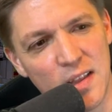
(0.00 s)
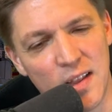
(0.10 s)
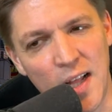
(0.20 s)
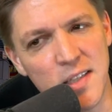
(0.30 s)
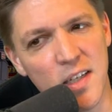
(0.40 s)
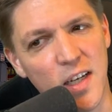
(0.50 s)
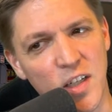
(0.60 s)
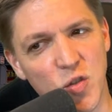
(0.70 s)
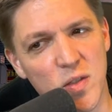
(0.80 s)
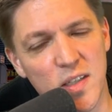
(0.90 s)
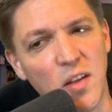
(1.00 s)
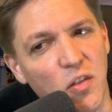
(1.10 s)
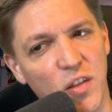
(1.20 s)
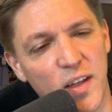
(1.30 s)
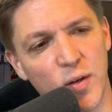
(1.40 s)
That's an interesting
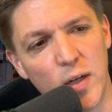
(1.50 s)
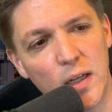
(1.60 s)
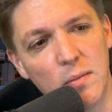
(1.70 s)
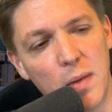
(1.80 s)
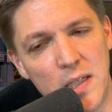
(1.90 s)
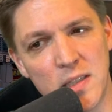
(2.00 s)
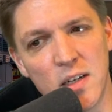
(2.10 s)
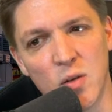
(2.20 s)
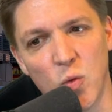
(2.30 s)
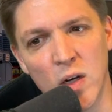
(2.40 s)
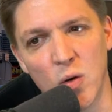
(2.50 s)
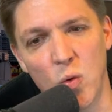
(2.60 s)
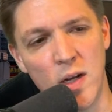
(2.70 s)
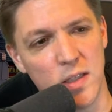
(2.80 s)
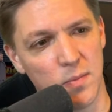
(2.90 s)
theory based on where it
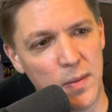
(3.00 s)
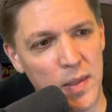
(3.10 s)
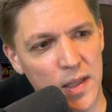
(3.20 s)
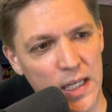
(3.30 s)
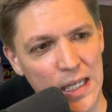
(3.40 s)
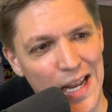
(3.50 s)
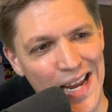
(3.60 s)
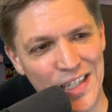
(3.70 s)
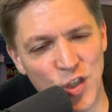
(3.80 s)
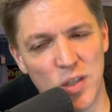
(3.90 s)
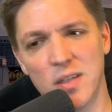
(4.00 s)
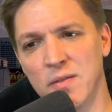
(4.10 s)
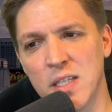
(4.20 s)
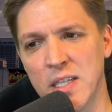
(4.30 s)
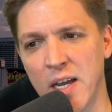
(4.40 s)
was. Maybe like an edge
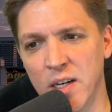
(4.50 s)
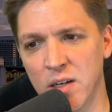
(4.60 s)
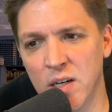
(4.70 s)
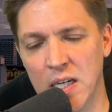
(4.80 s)
of the tire.